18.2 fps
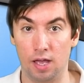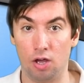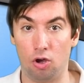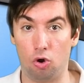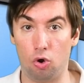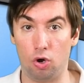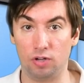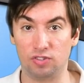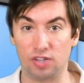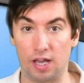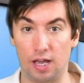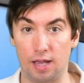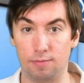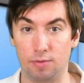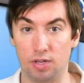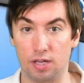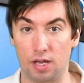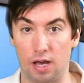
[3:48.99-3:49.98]
all
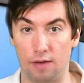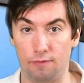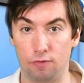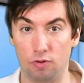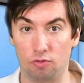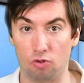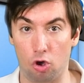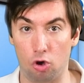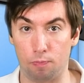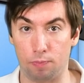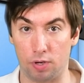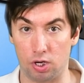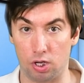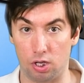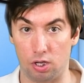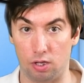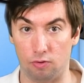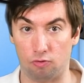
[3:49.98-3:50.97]
time in conference
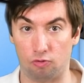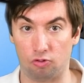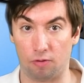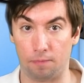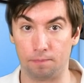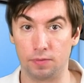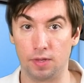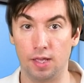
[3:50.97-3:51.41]
openers.